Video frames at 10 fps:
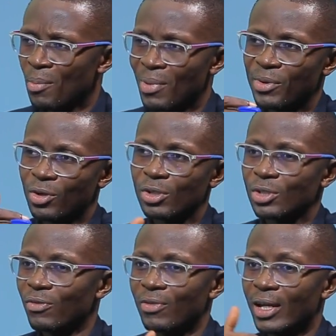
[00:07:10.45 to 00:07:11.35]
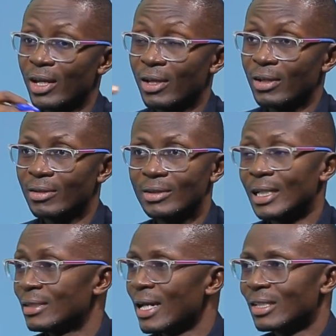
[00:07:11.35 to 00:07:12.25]
but because of the
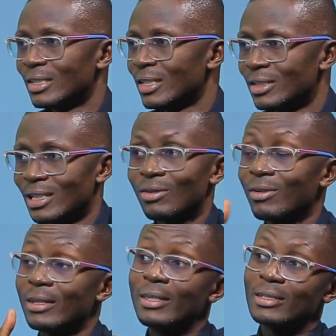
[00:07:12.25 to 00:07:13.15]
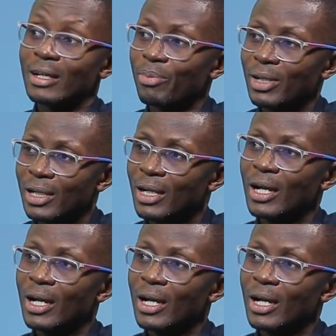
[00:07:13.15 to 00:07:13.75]
debt exchange and some of the things happening,